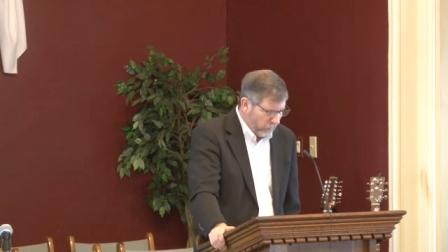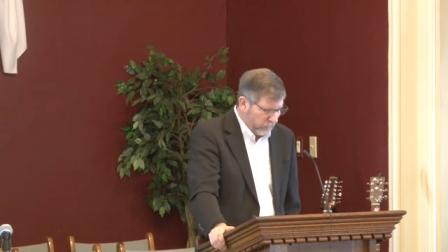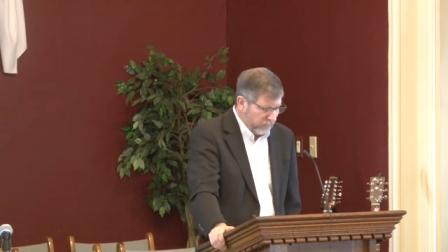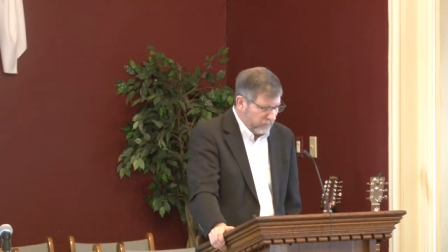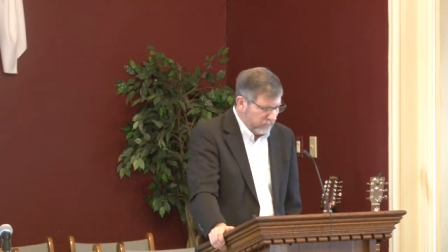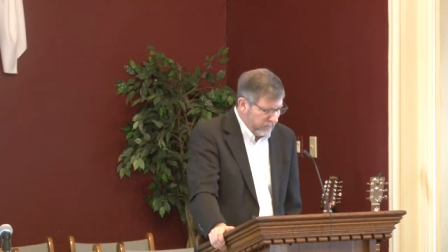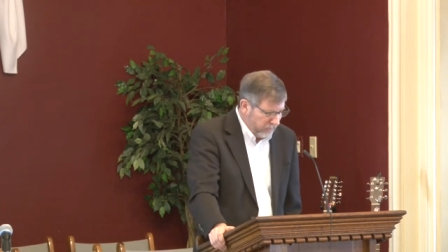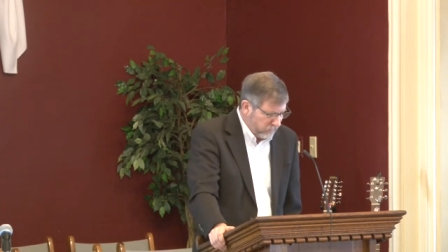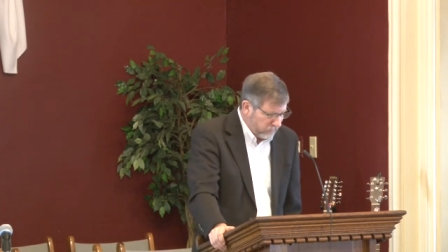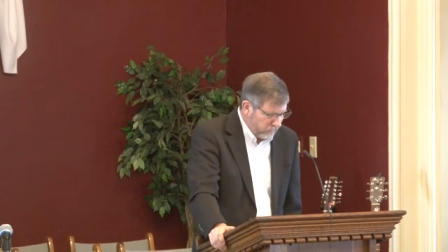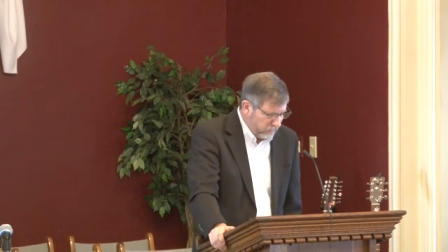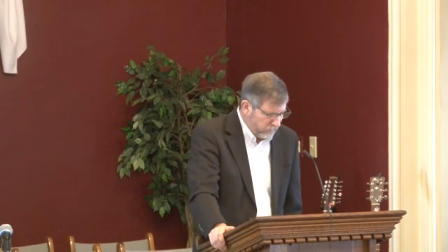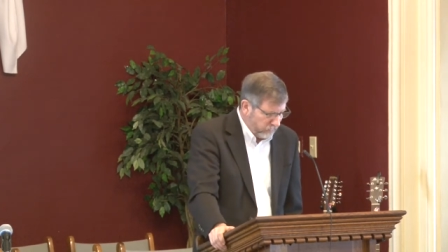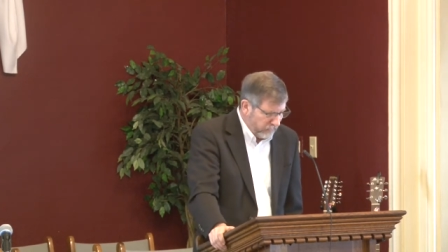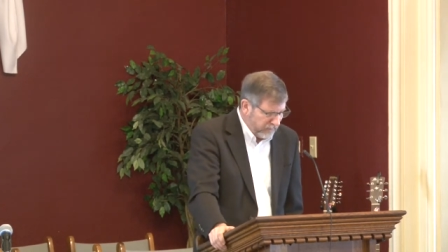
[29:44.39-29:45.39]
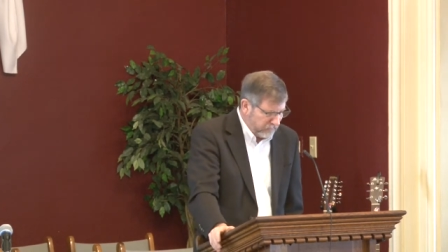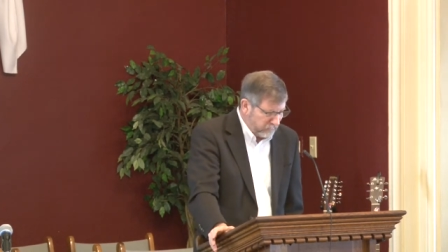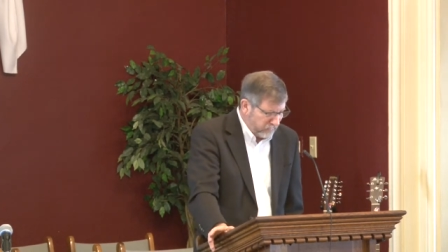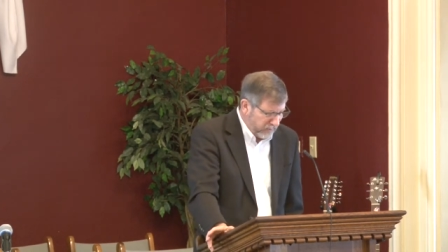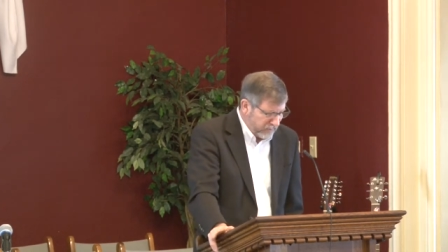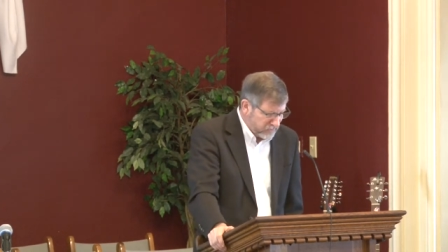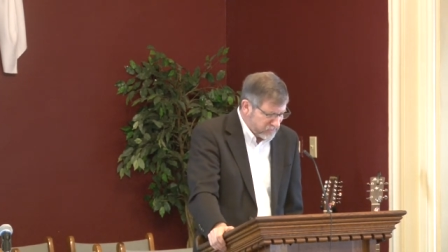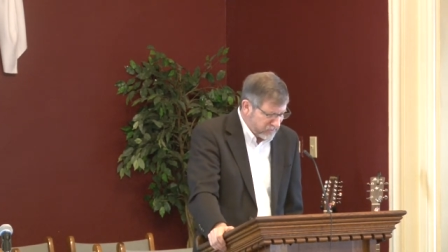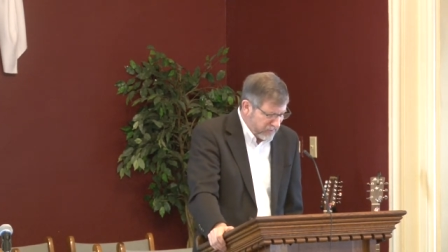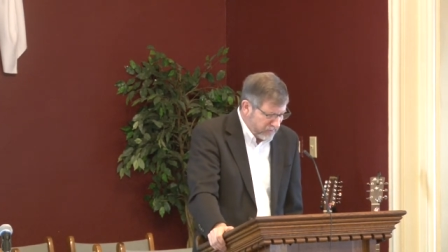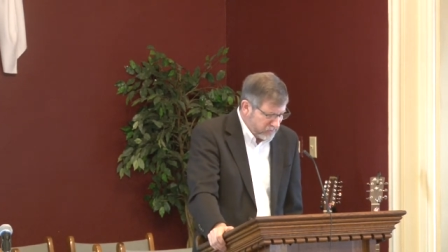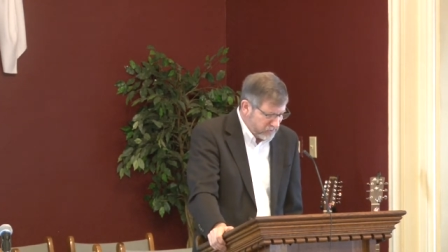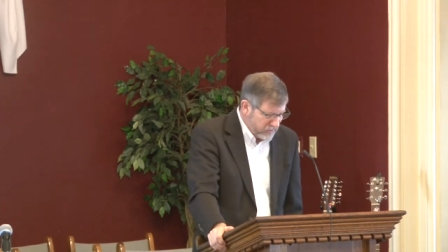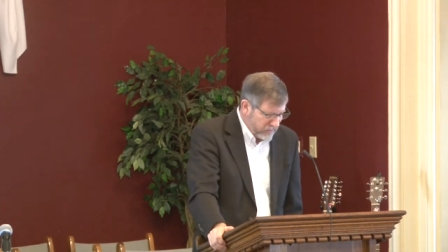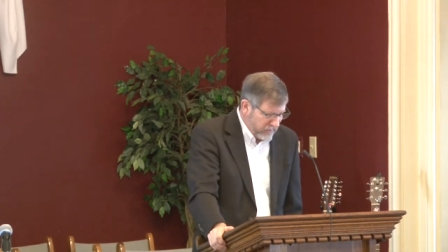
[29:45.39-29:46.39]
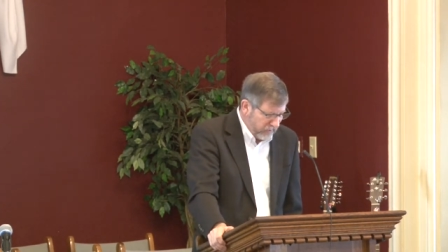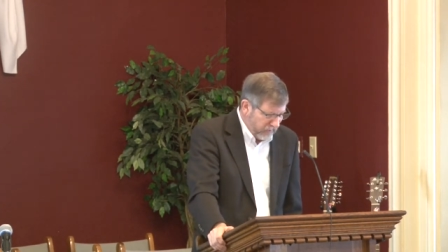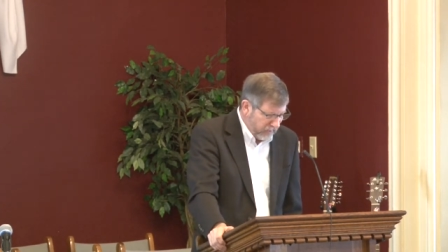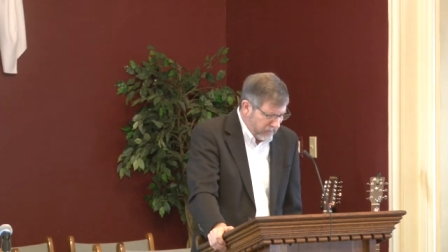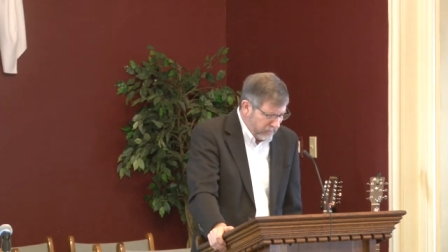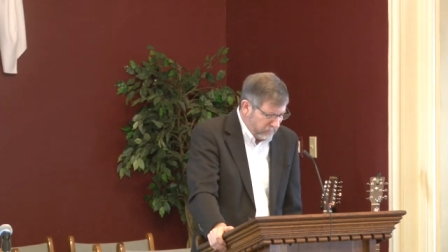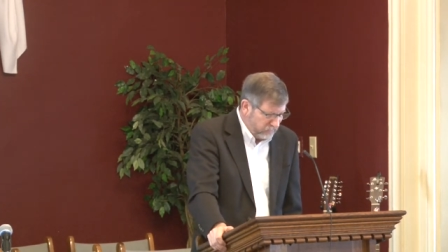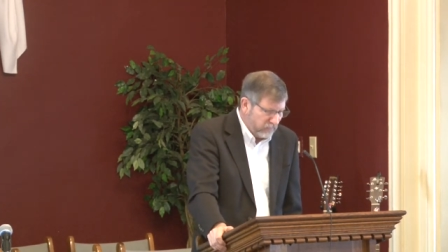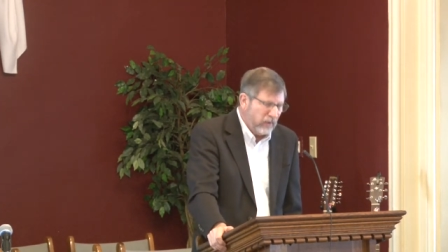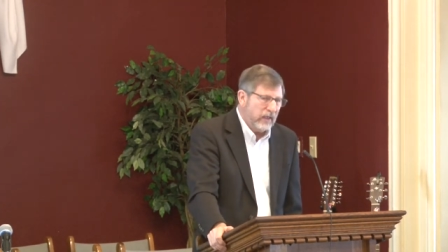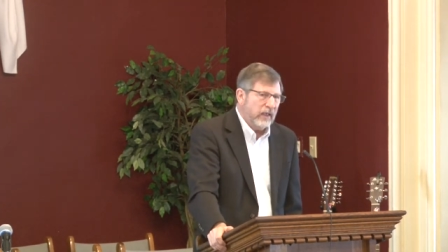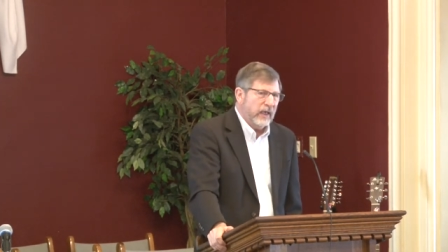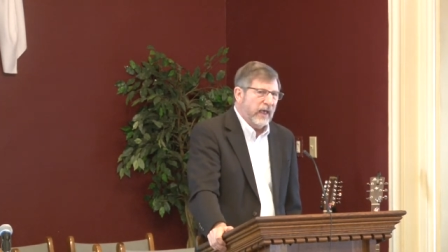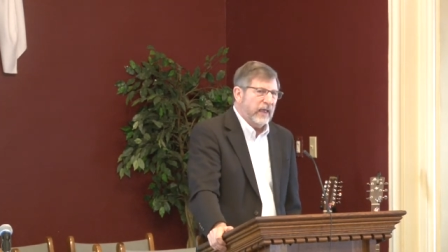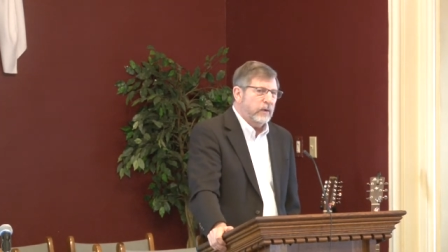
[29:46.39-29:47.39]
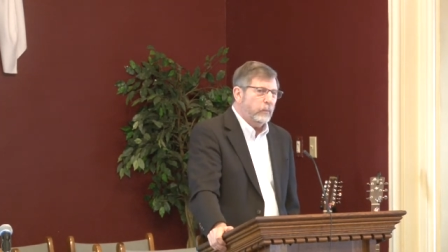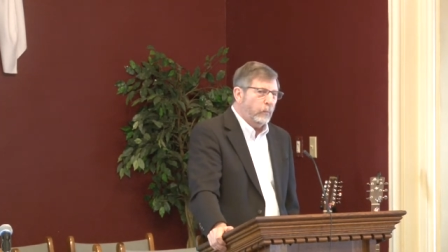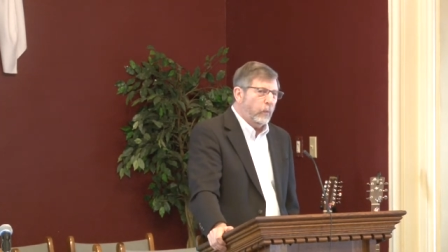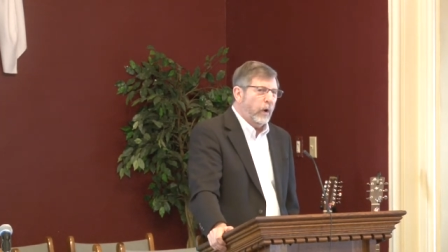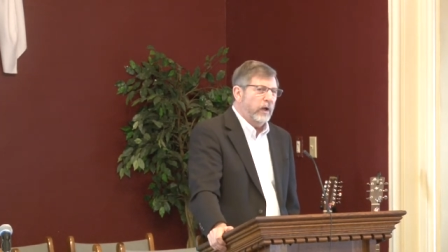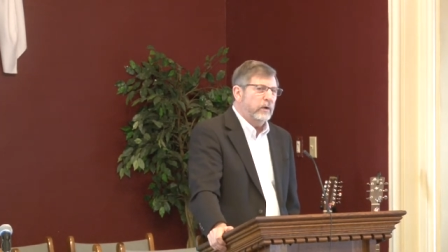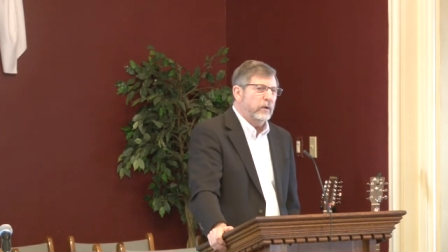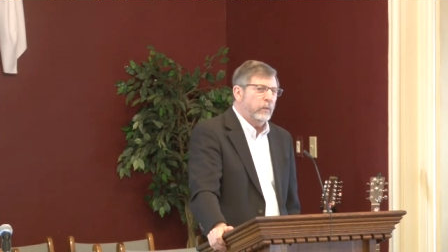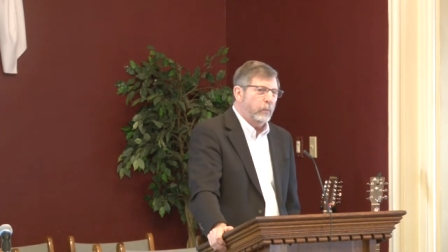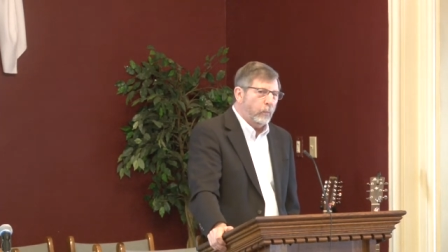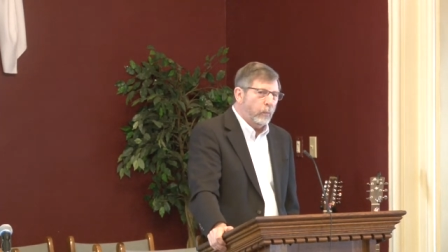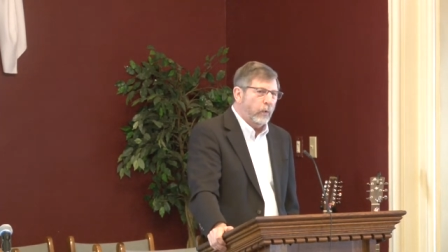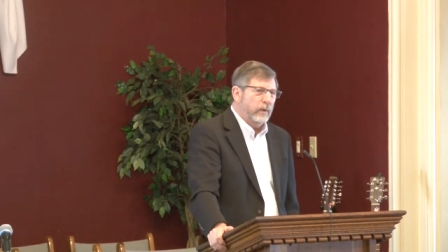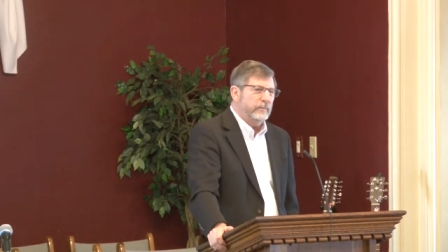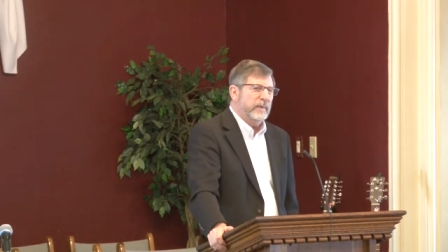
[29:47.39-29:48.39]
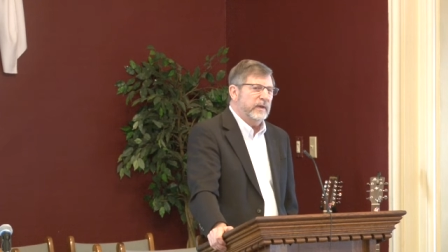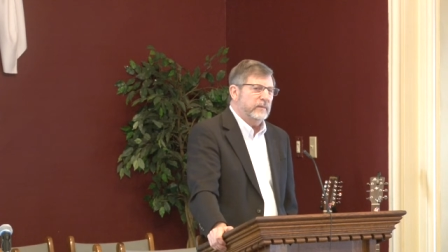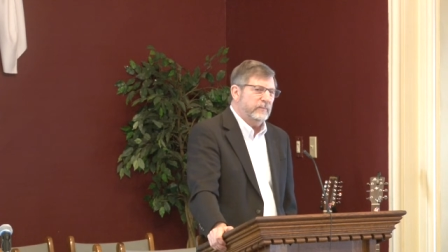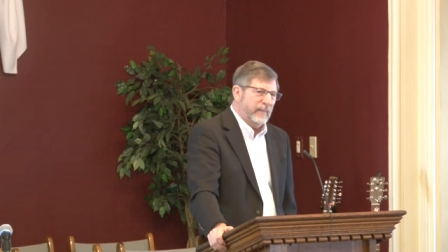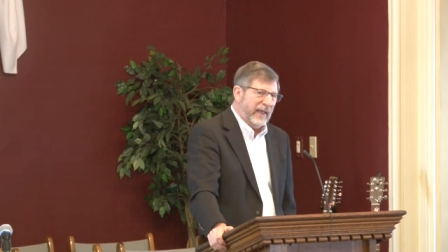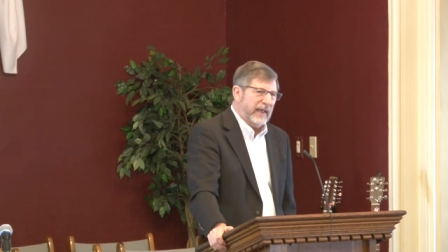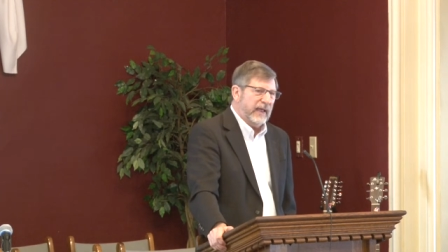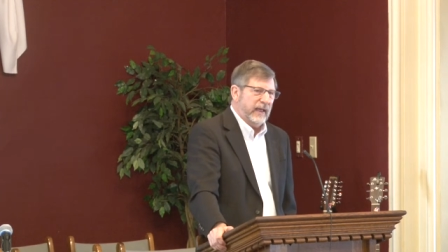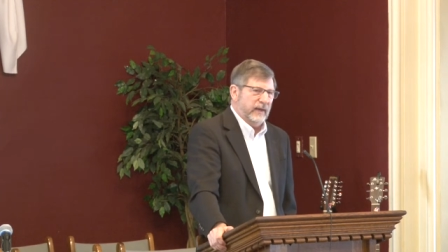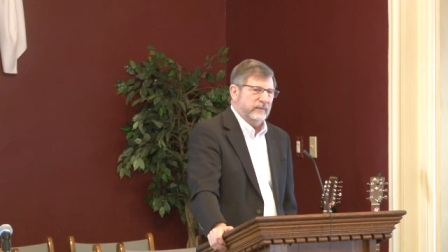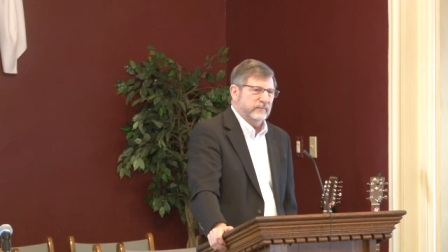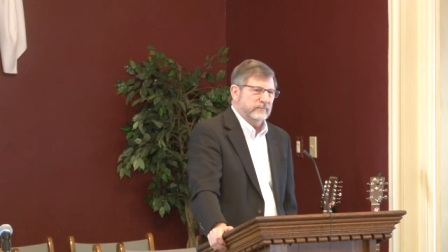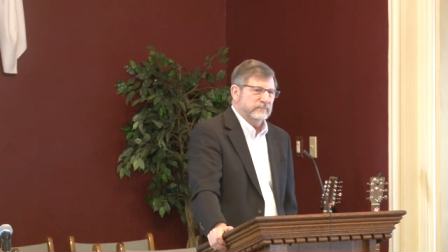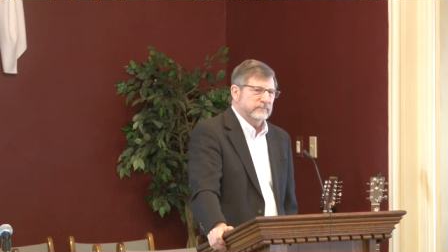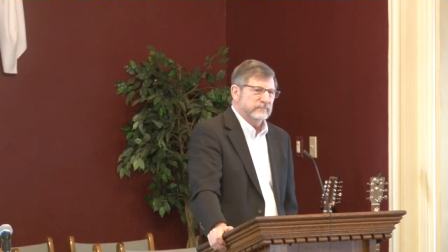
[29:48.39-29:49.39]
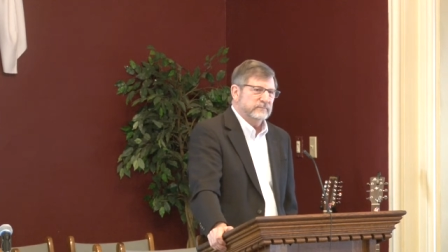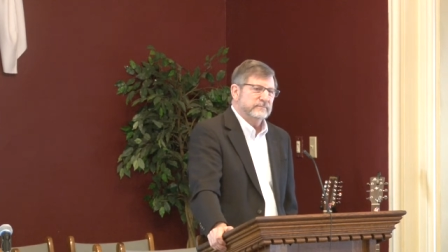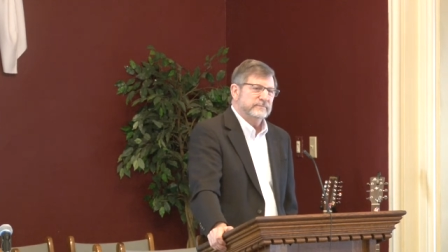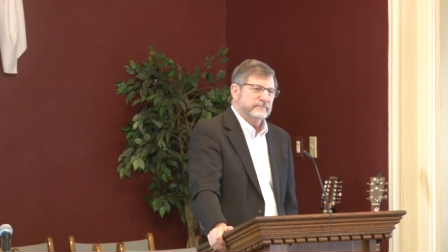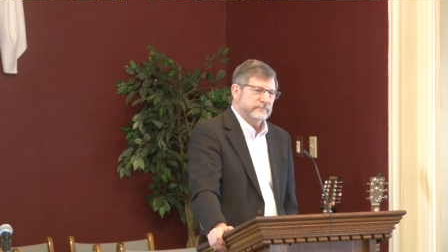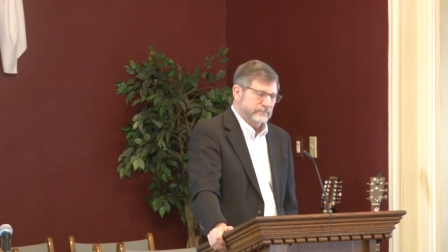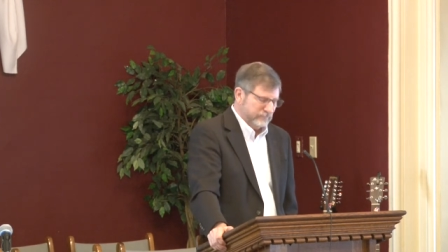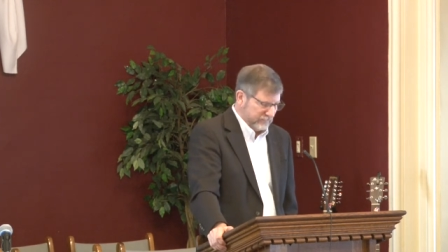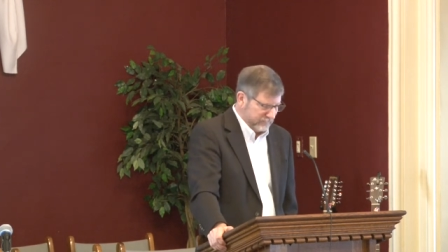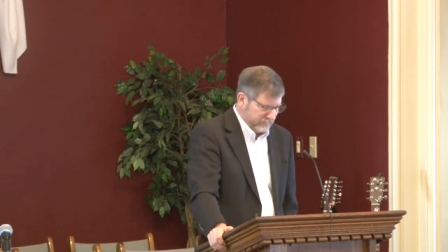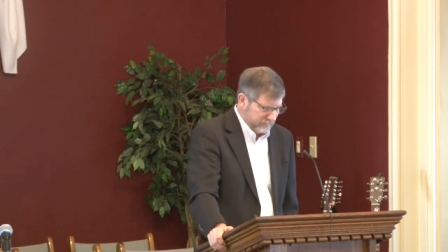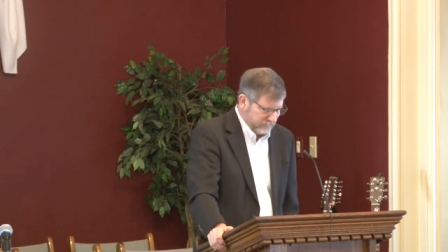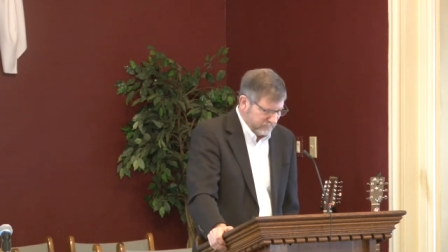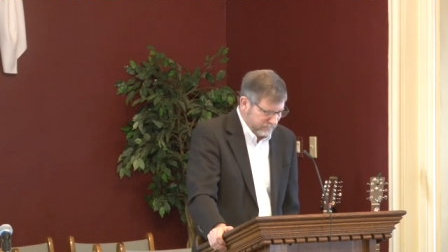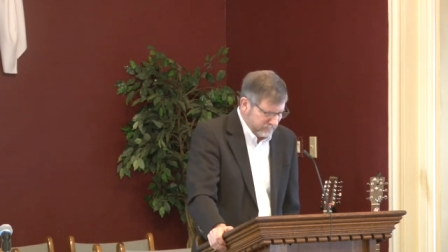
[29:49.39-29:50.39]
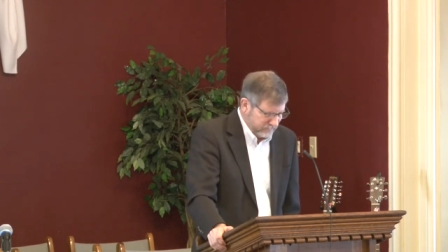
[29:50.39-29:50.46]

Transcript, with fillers: or the literal Greek translation, is a one woman man. Mm.